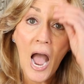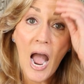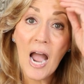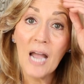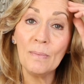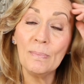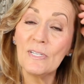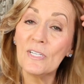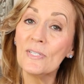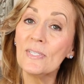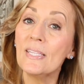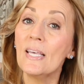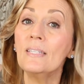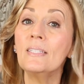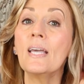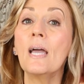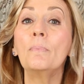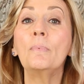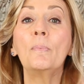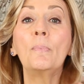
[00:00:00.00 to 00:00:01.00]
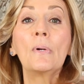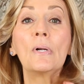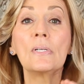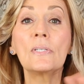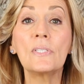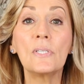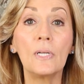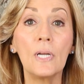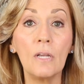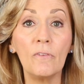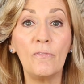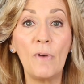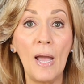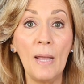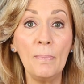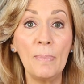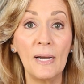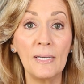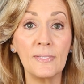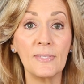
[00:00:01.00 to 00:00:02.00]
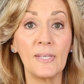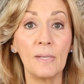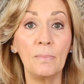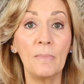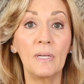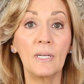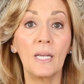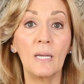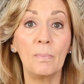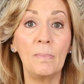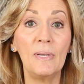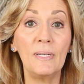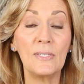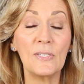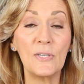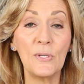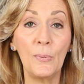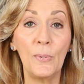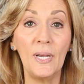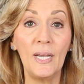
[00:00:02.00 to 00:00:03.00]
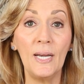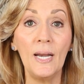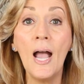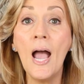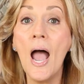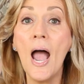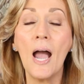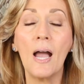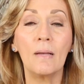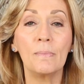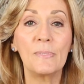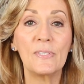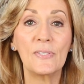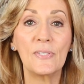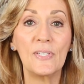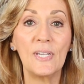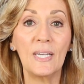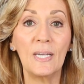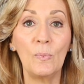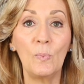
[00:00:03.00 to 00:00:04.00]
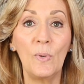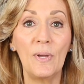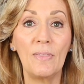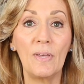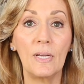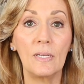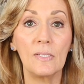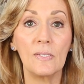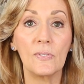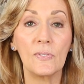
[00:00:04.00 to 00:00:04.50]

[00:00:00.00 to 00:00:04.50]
I'm just that type of person. If I buy something, commit commit to it, I'm sticking with it.